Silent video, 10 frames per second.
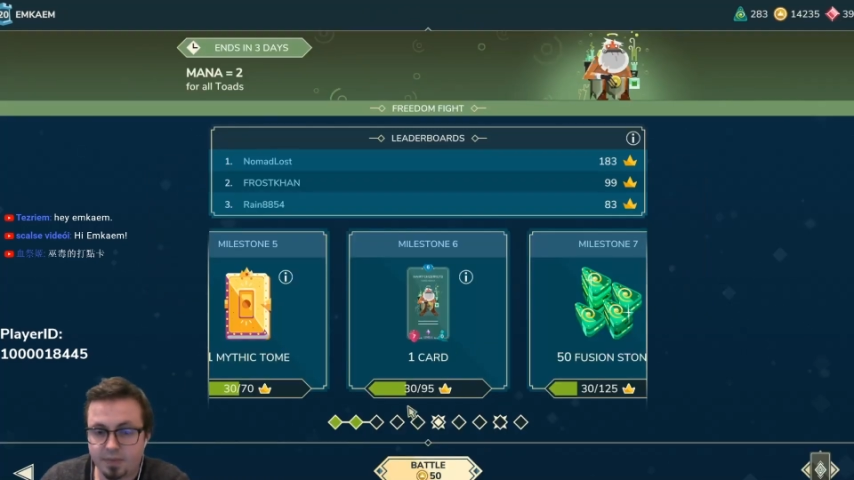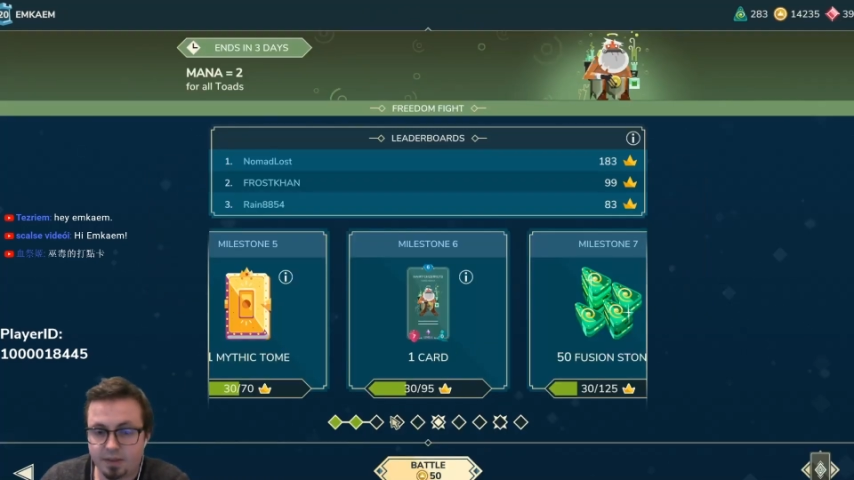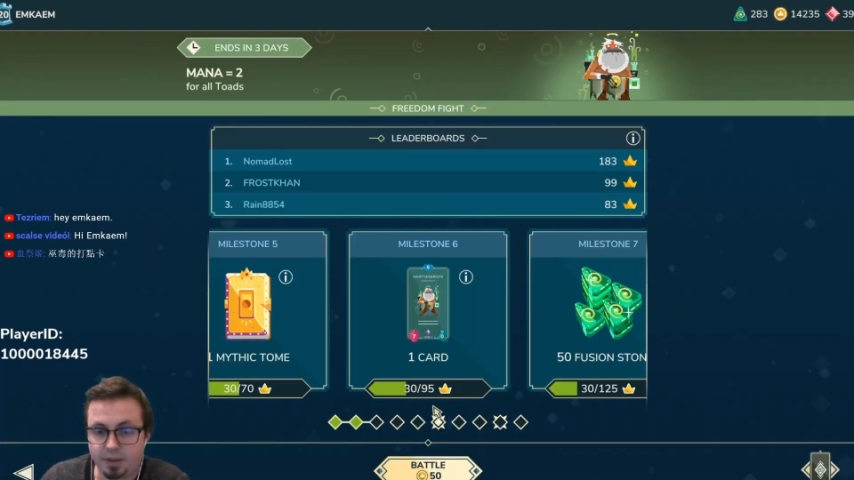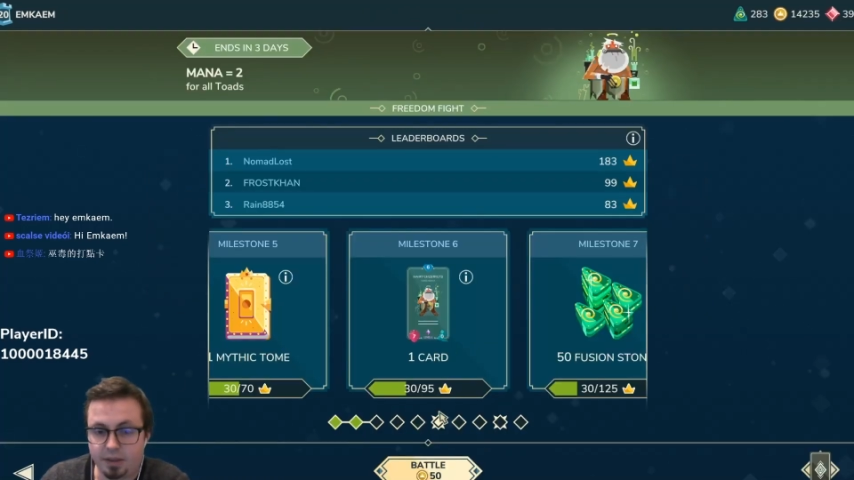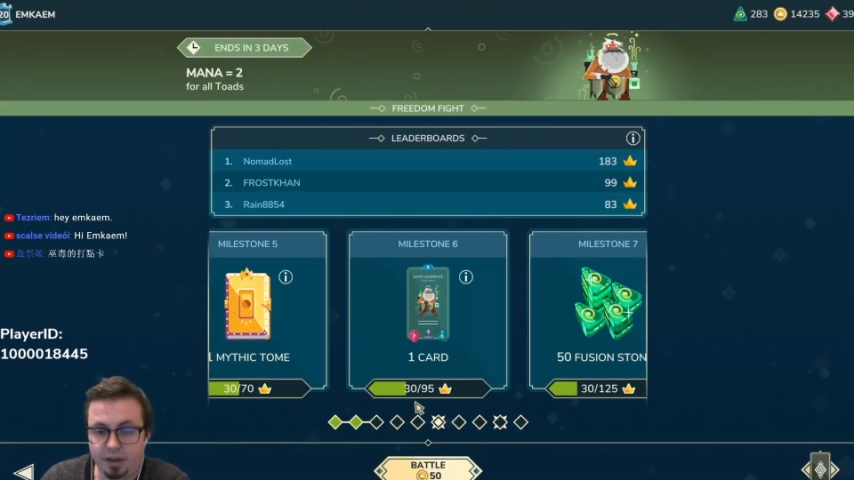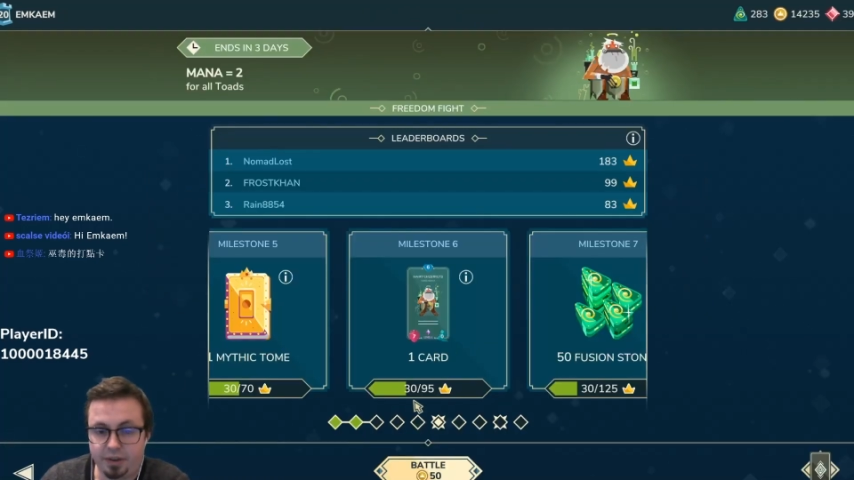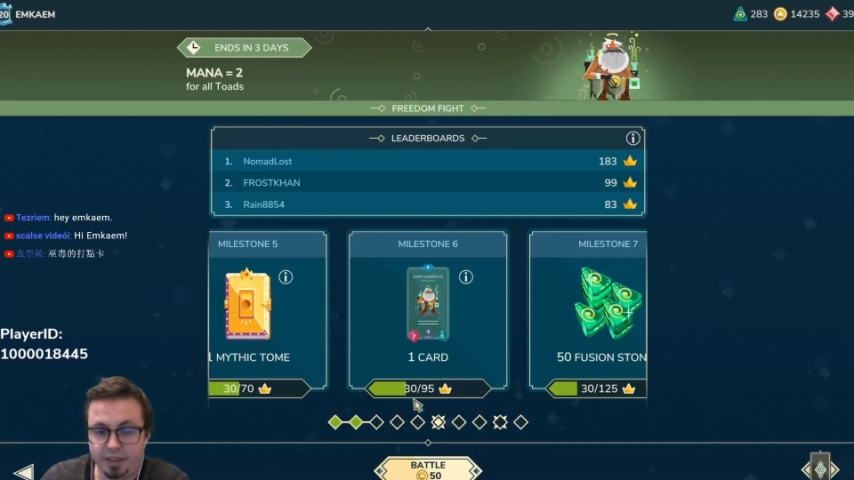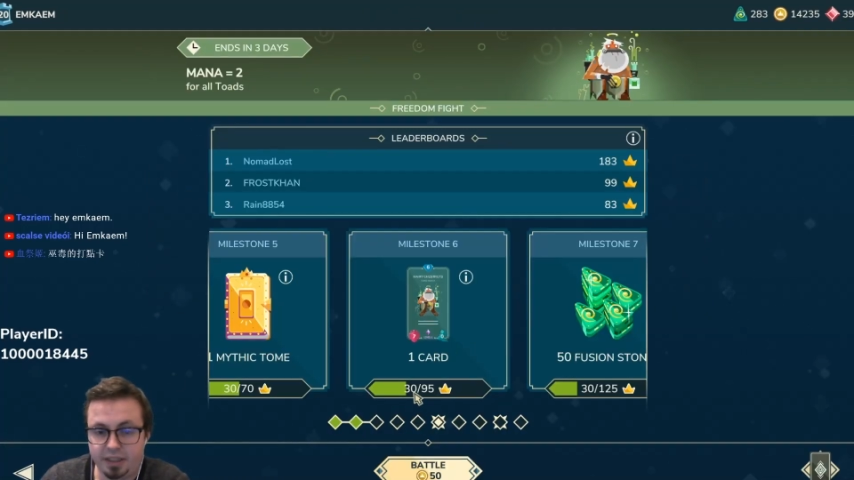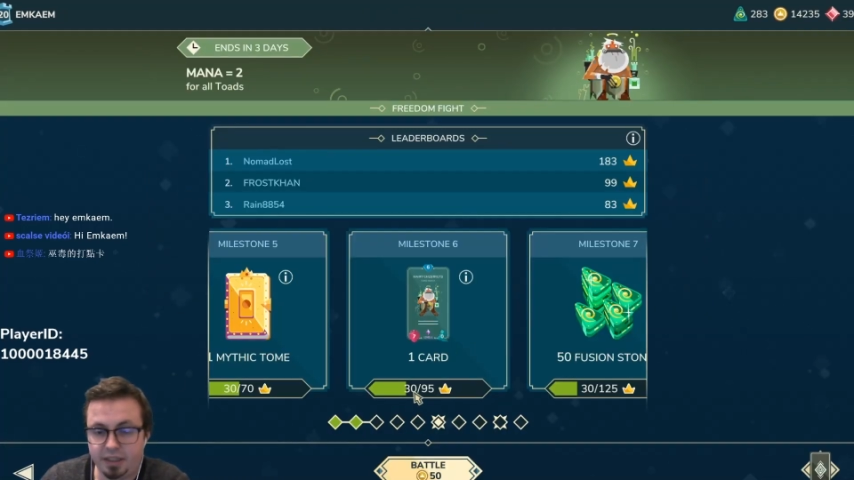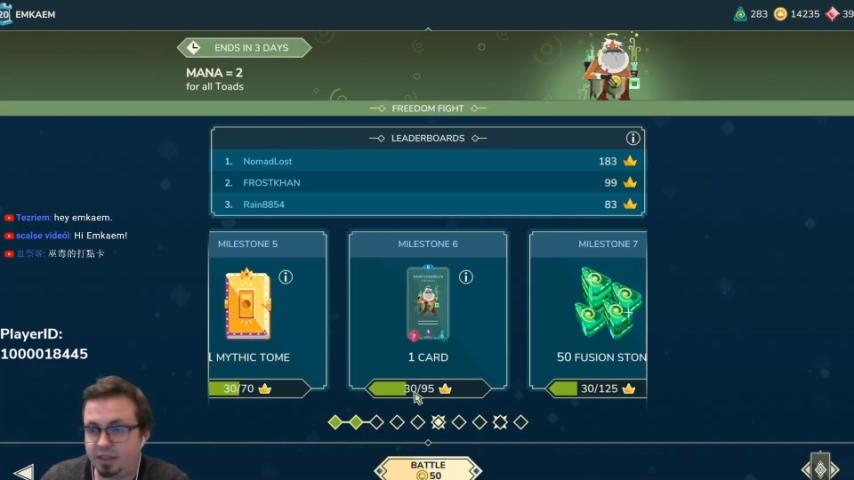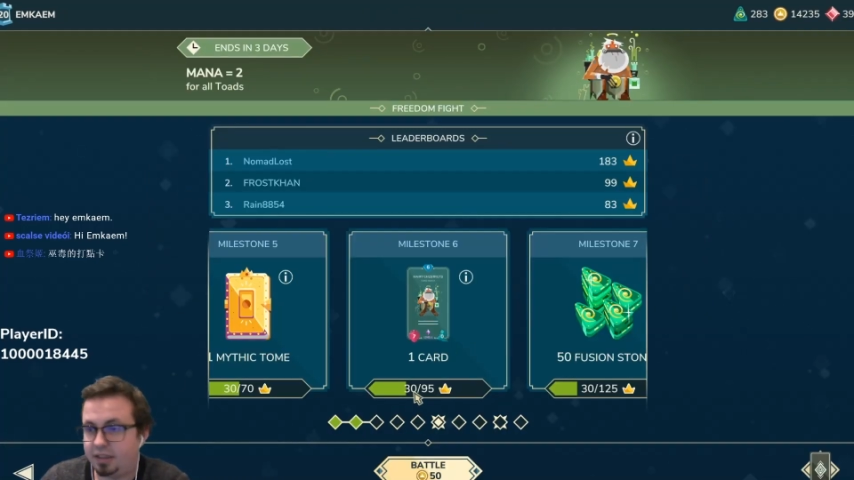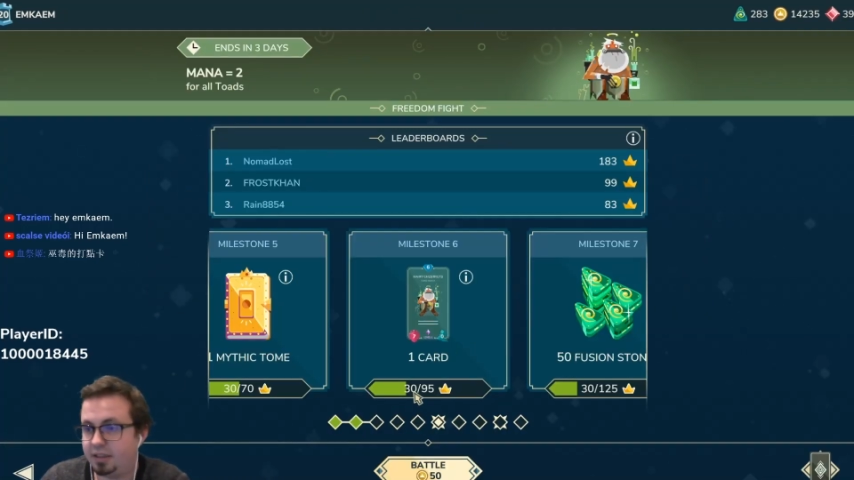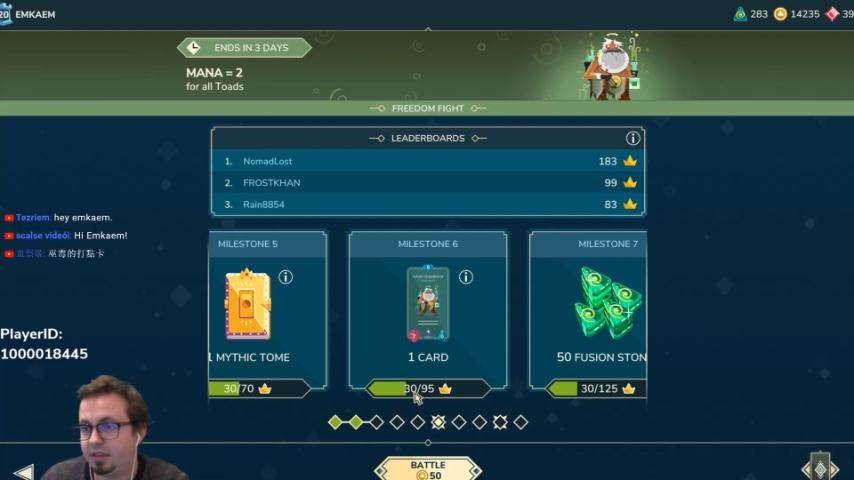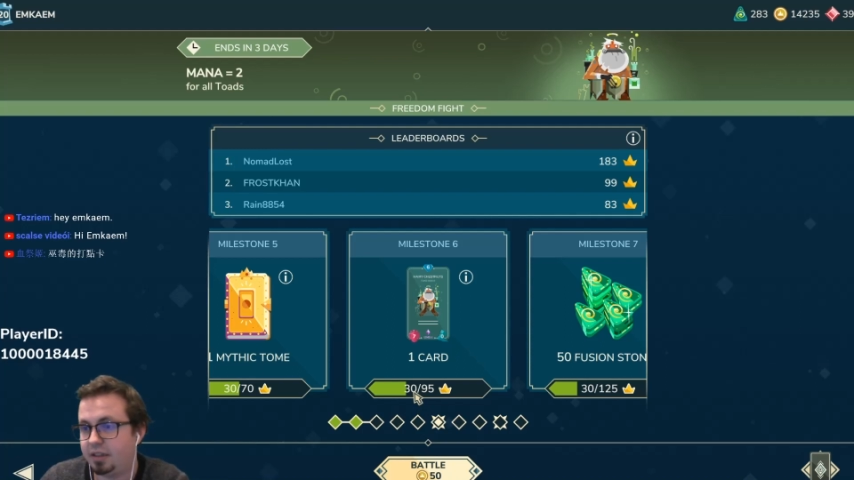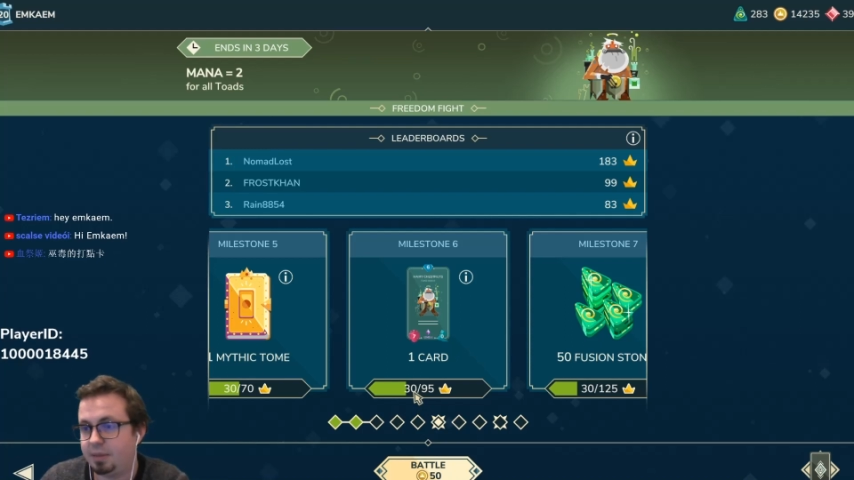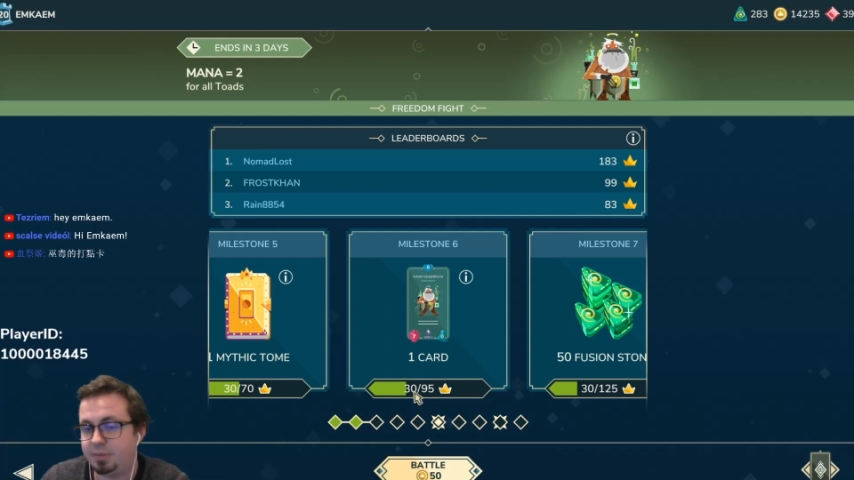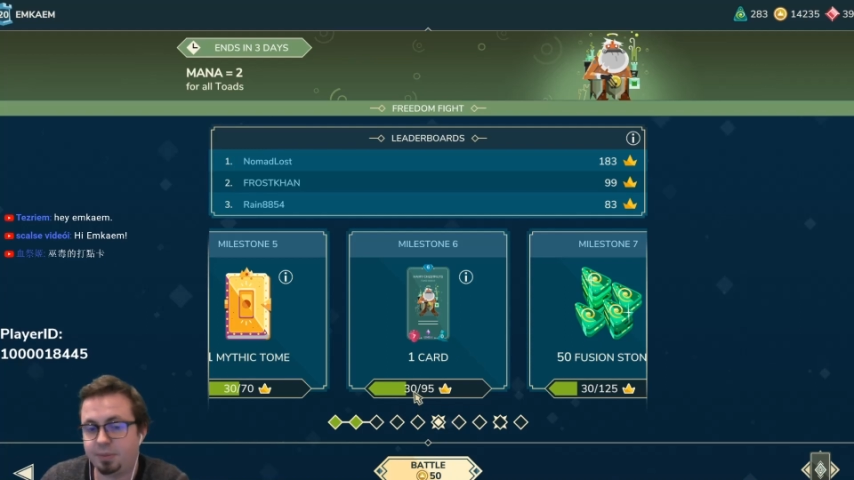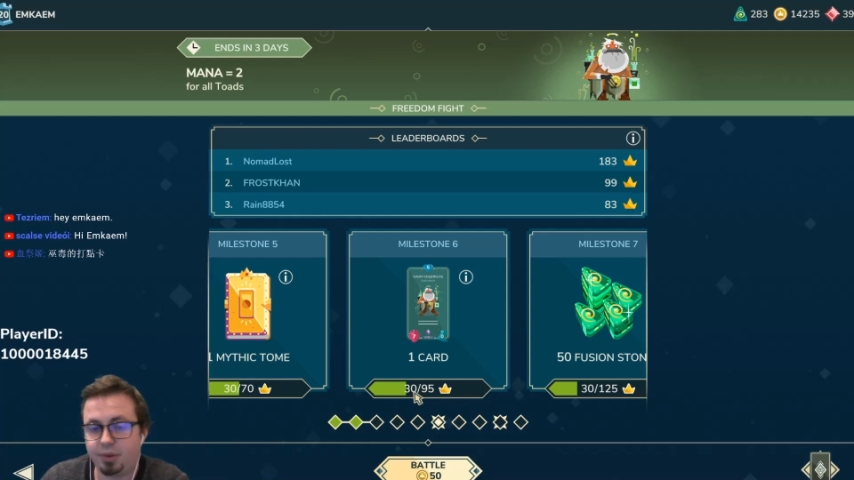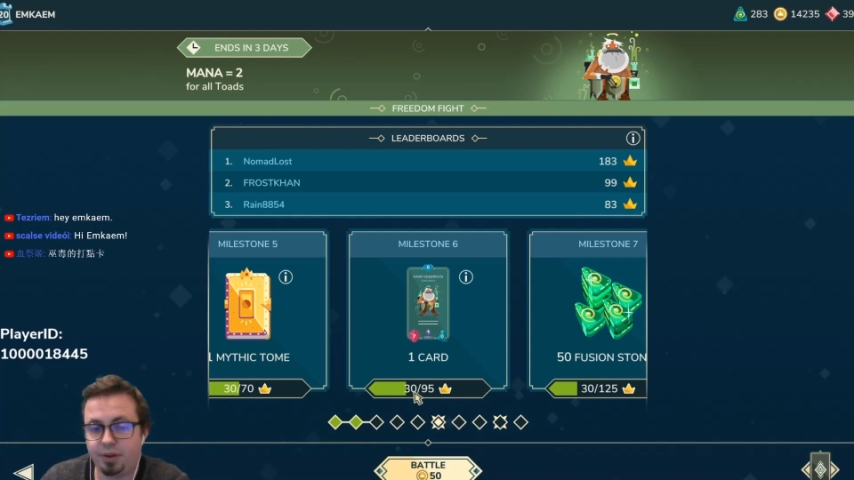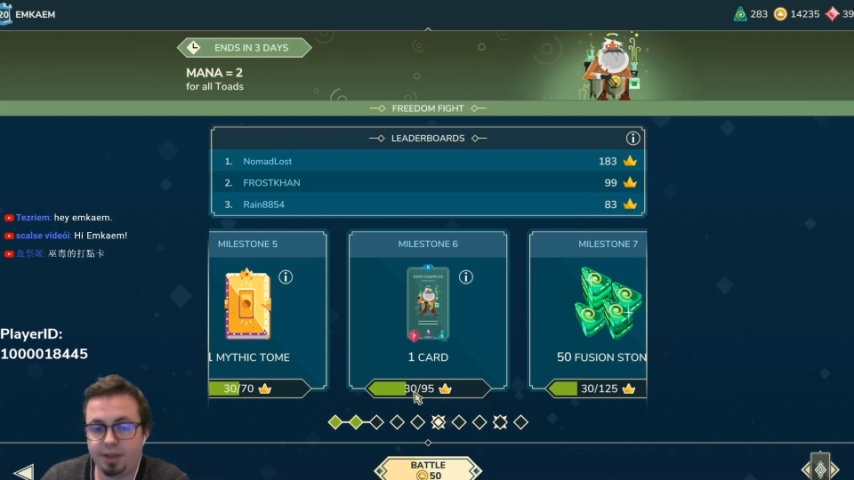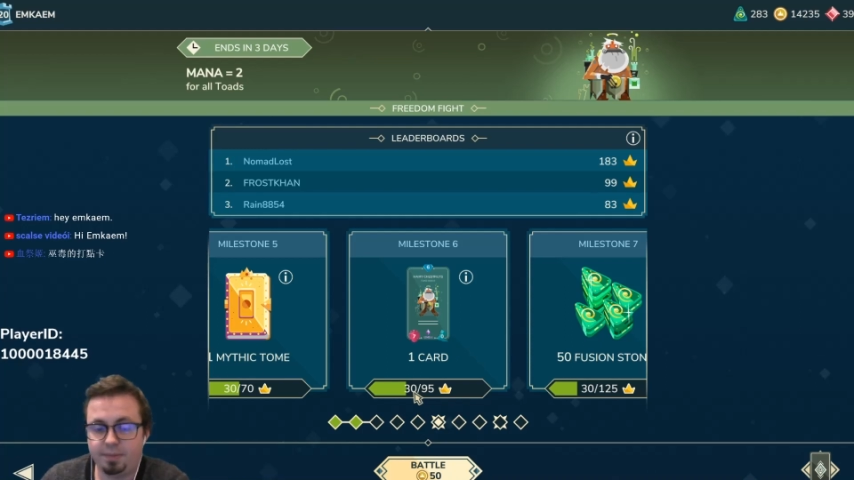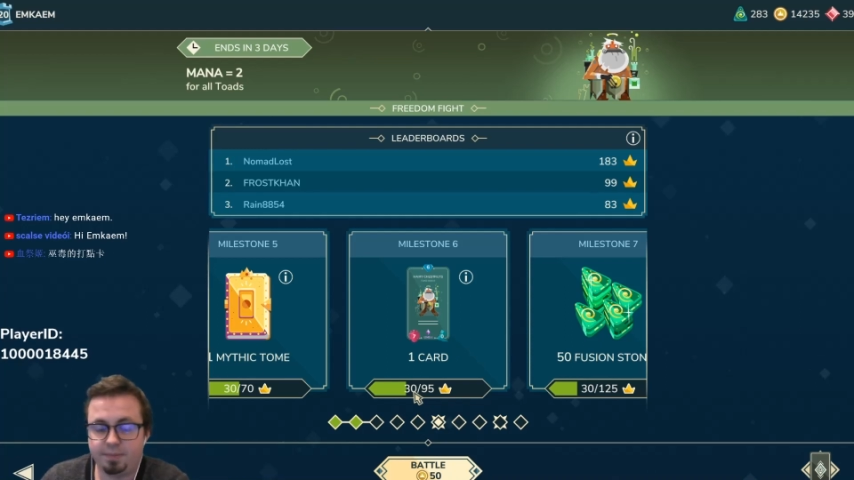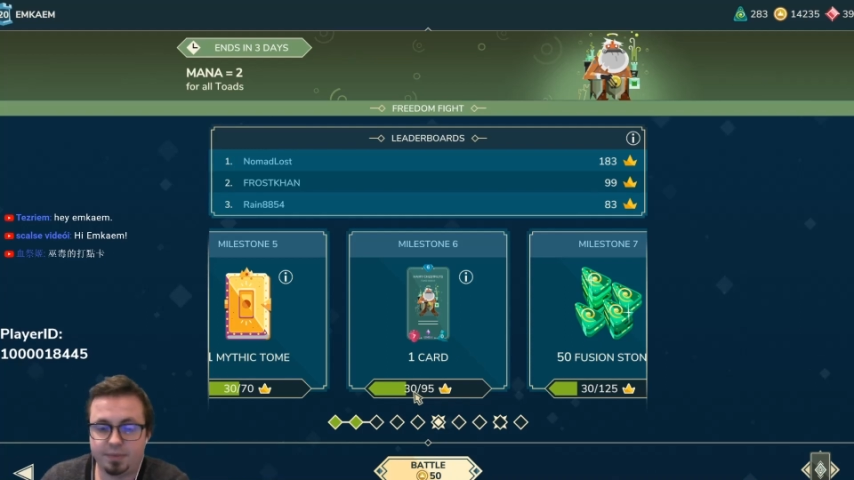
Well, I already climbed up 30,